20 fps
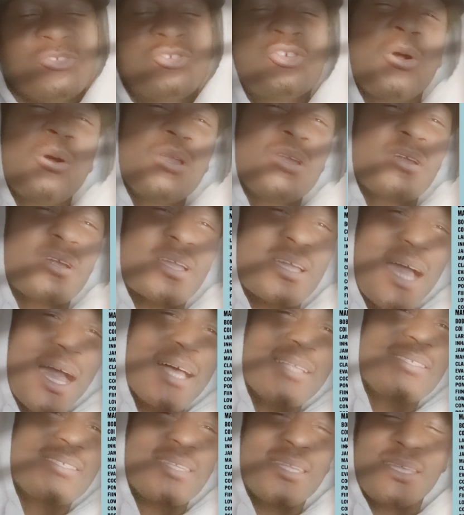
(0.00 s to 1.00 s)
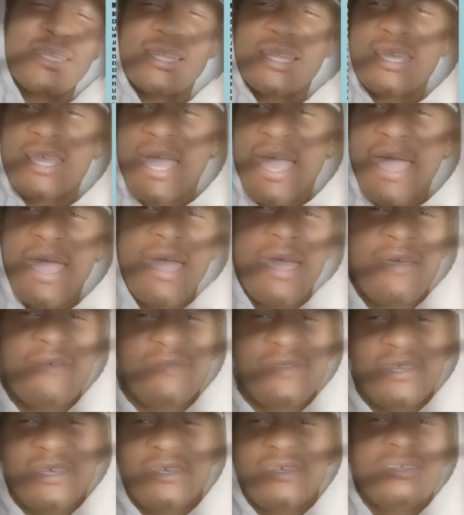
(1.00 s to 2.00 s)
Joyner constantly
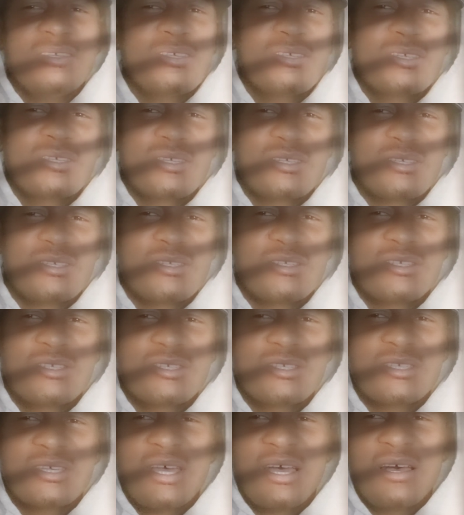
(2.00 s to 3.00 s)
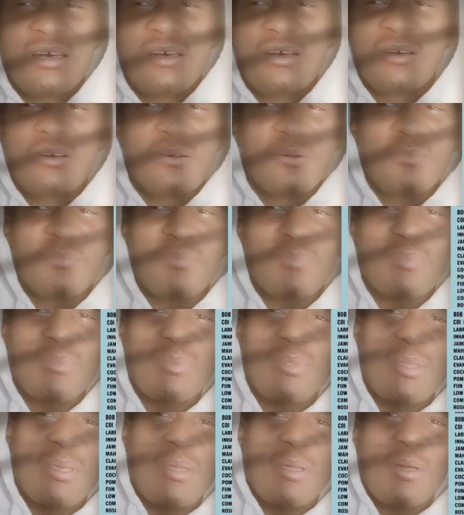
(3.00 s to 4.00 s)
had these um,
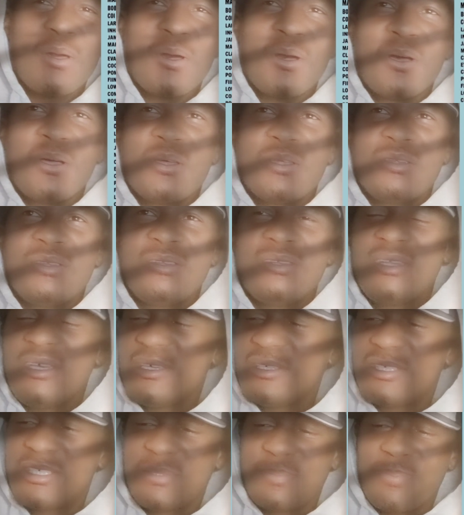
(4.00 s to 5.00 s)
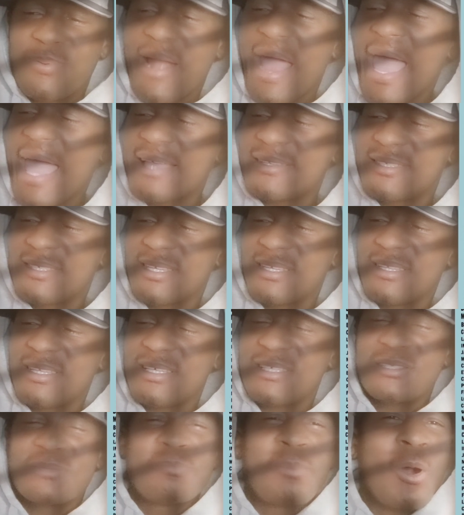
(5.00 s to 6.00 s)
these sprats and
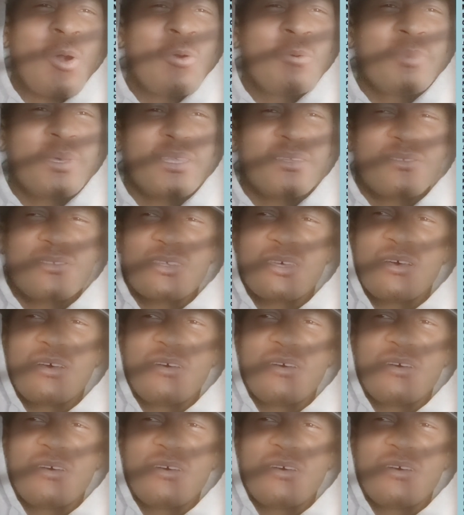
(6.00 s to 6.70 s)
these moments